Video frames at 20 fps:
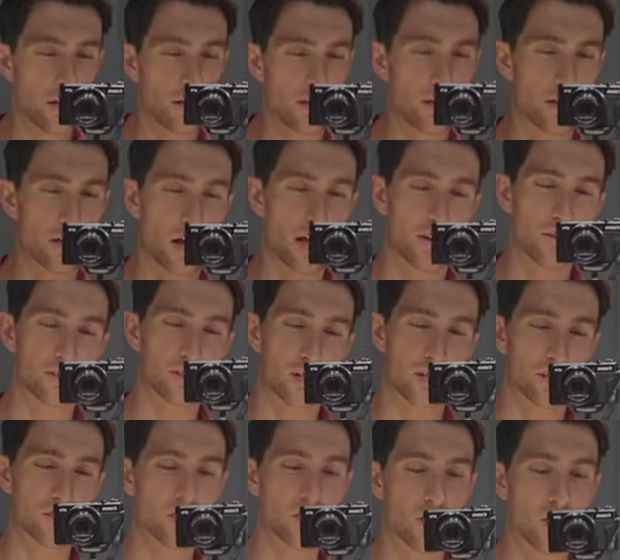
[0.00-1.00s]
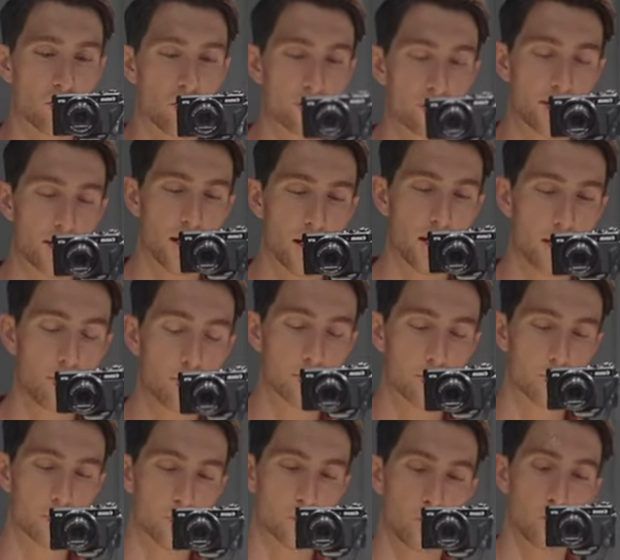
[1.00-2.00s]
the color is like a turquoisey color, which
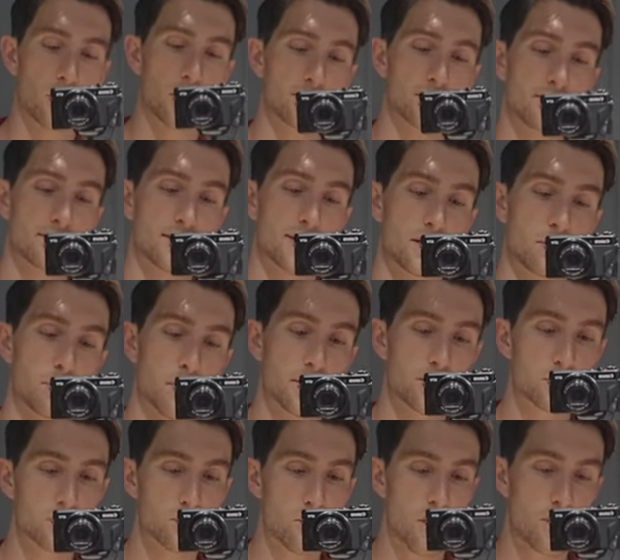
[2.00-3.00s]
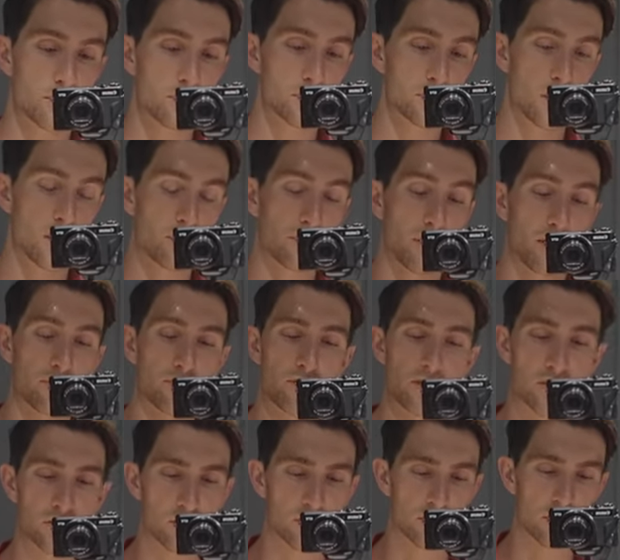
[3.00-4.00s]
I'm sure you guys have seen on my Instagram and stuff, and I've
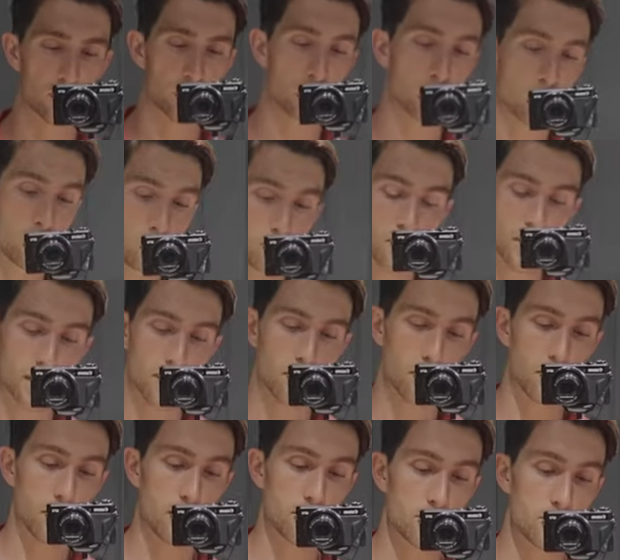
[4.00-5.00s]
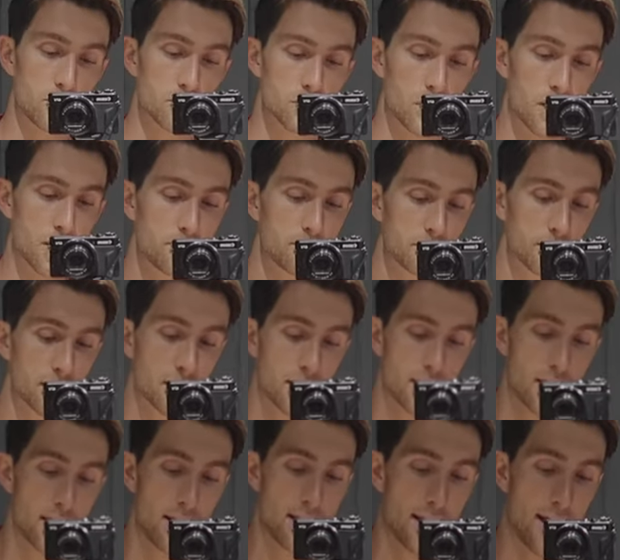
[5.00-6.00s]
featured in this YouTube channel a few times.
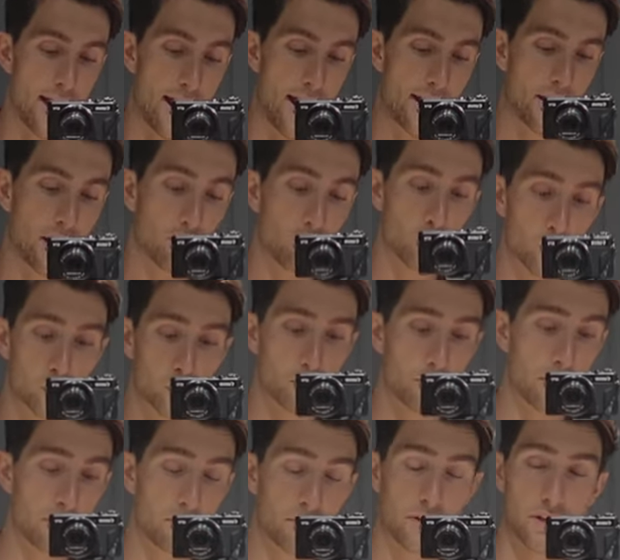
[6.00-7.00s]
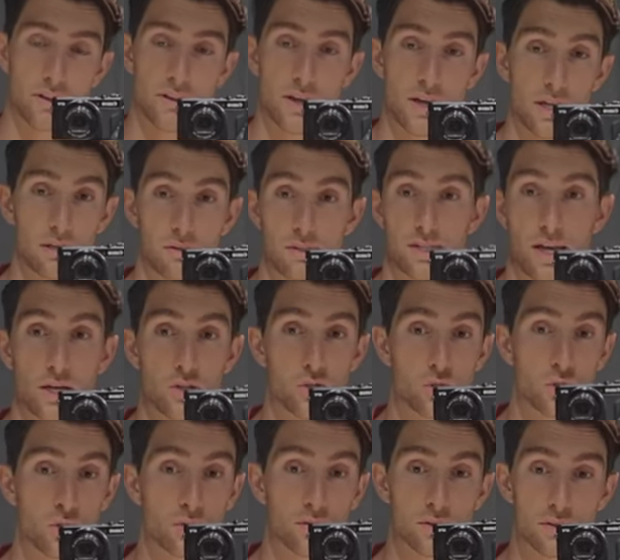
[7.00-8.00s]
And I've washed them and everything, and they stay
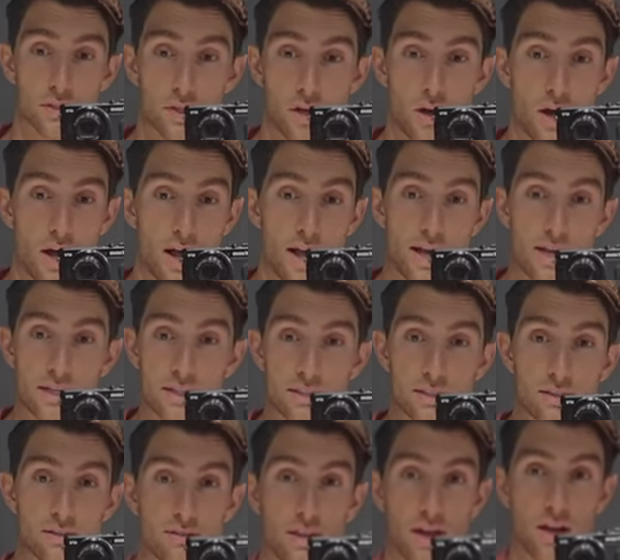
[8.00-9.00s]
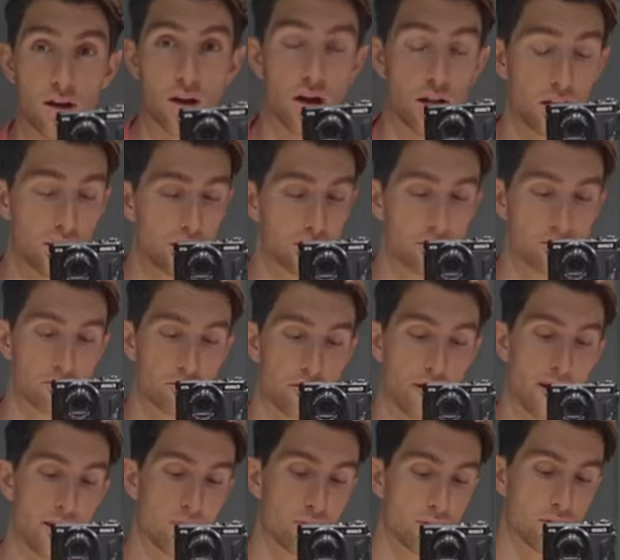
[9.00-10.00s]
true to size, their color doesn't
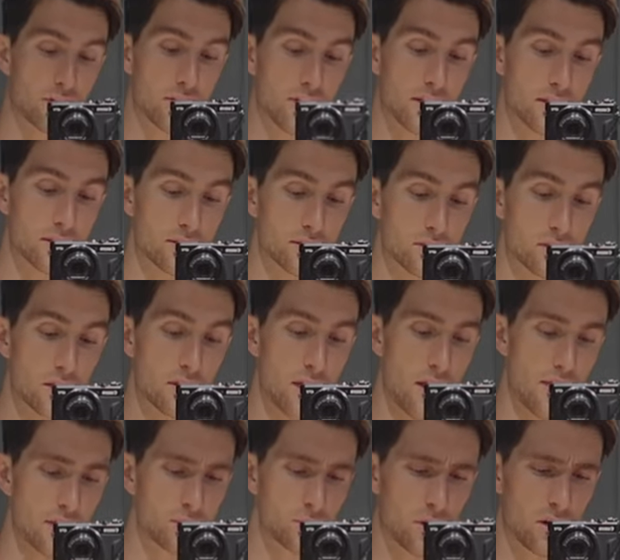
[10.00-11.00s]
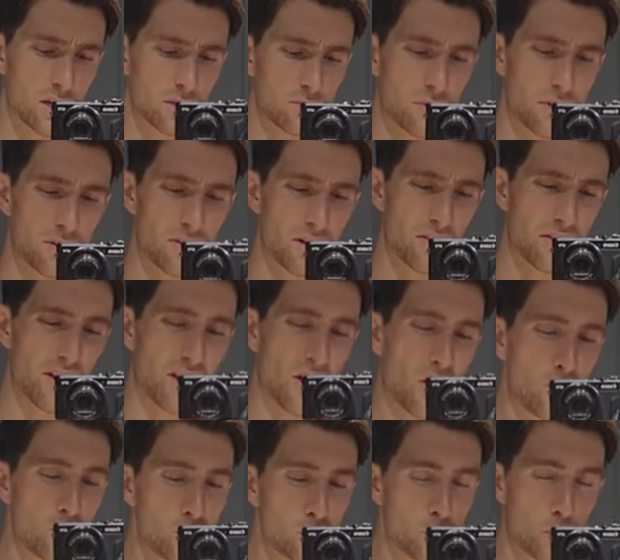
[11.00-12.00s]
fade or anything. So yeah, this will last me, I think,
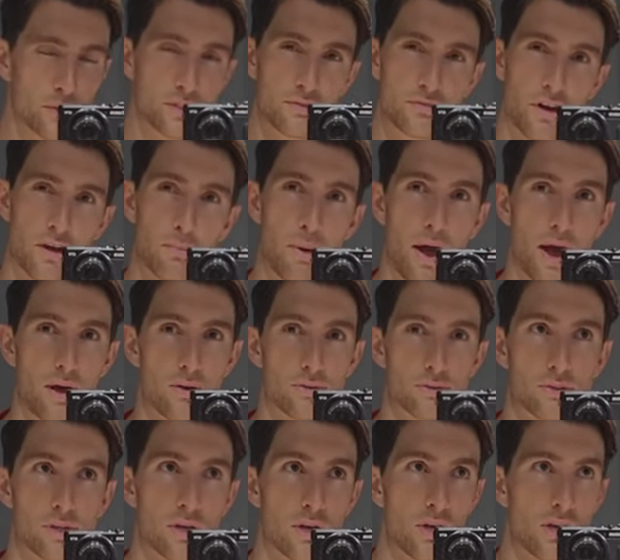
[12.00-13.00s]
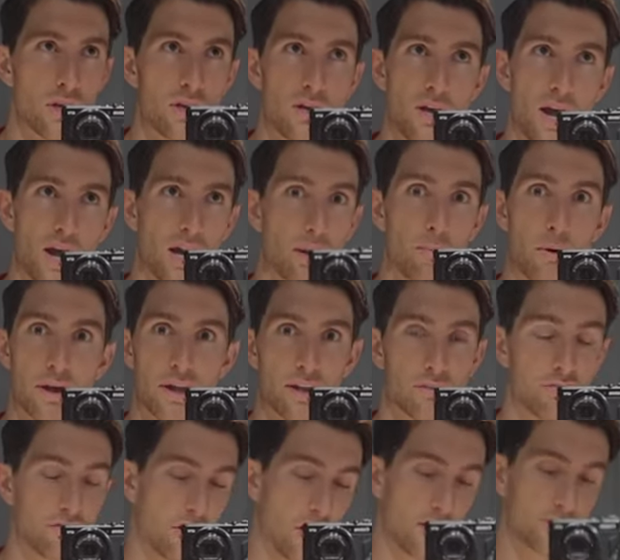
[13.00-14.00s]
£125, and I might
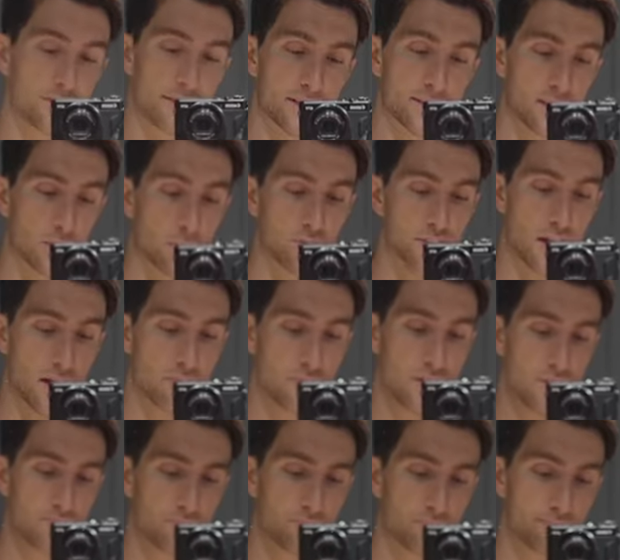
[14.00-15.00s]
get 5-6 summers out of it.